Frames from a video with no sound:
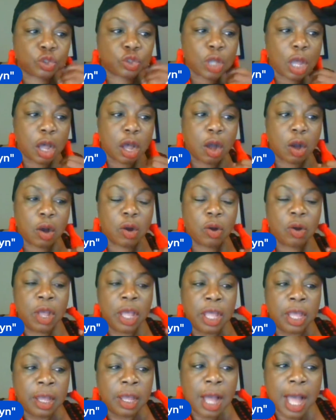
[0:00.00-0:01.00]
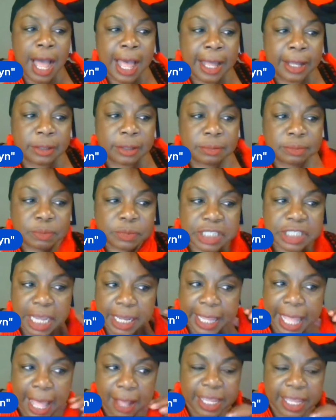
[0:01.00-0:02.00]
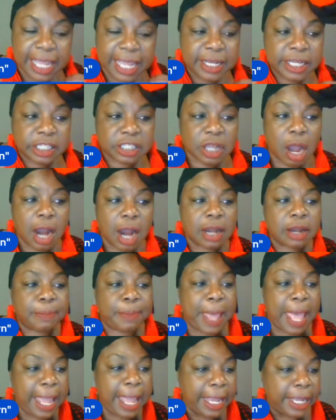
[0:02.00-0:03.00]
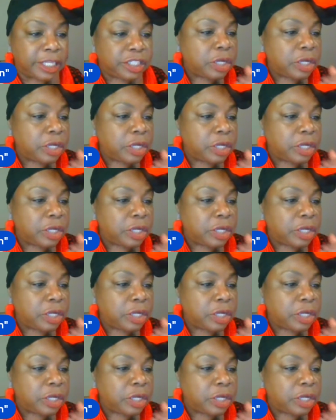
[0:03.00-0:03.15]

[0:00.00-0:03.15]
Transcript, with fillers: So uh, check out Candace Carter Page.